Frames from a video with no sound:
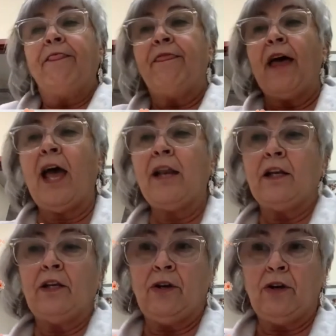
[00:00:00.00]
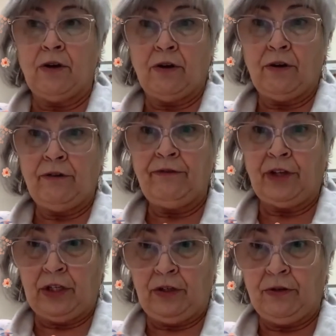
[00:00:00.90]
That nerve
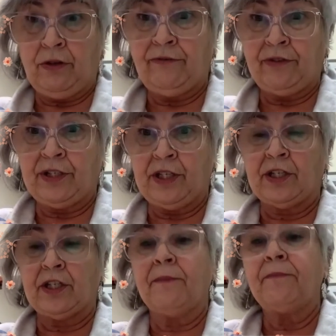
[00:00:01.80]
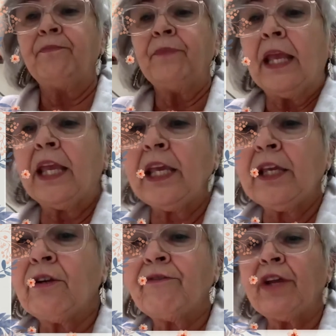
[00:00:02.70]
in your nervous system
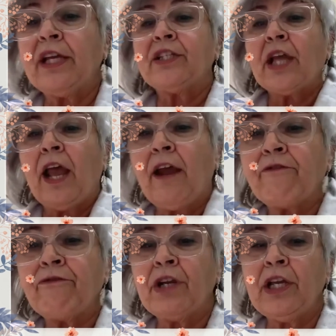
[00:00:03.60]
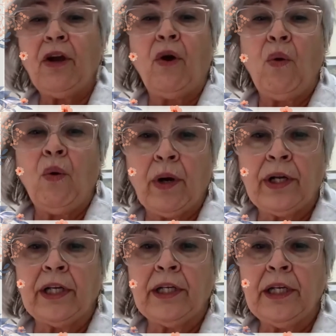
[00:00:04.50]
innervates every
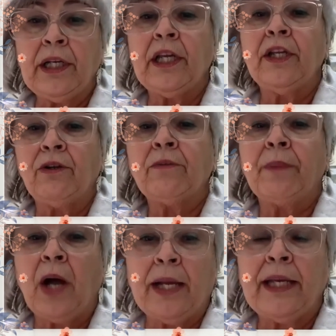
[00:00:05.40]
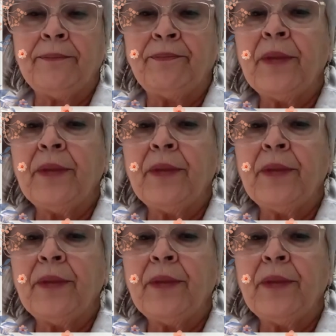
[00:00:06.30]
organ in your body.